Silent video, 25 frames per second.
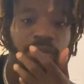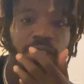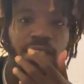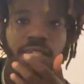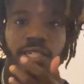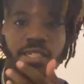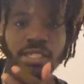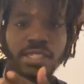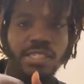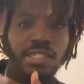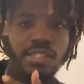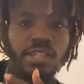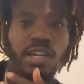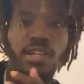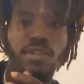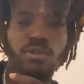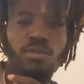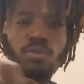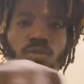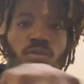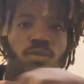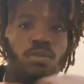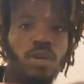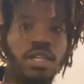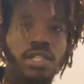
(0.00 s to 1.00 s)
nigga, he started
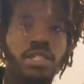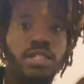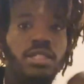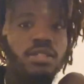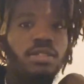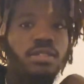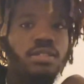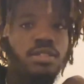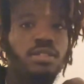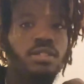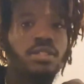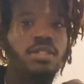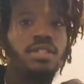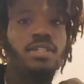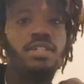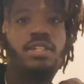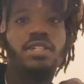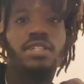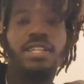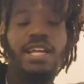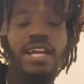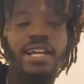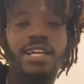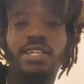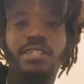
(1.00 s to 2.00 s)
running.
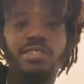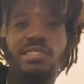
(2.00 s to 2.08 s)
Like he